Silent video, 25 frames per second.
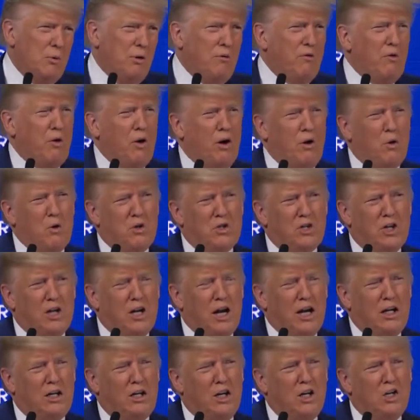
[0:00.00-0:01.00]
Before I was
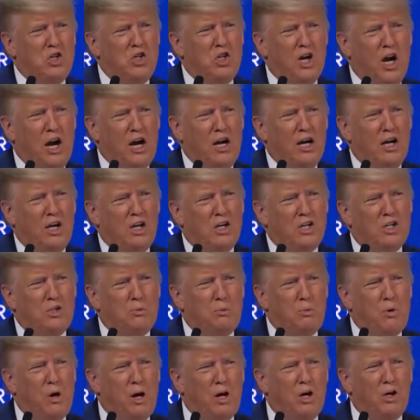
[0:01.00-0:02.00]
elected,
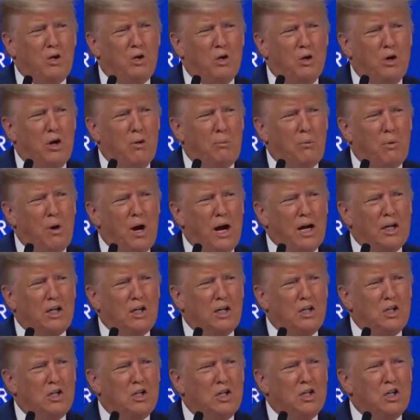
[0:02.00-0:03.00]
China's predatory
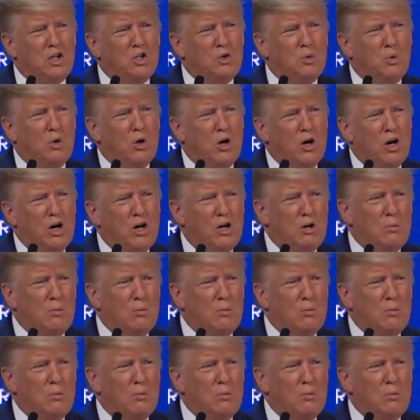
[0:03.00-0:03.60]
practices were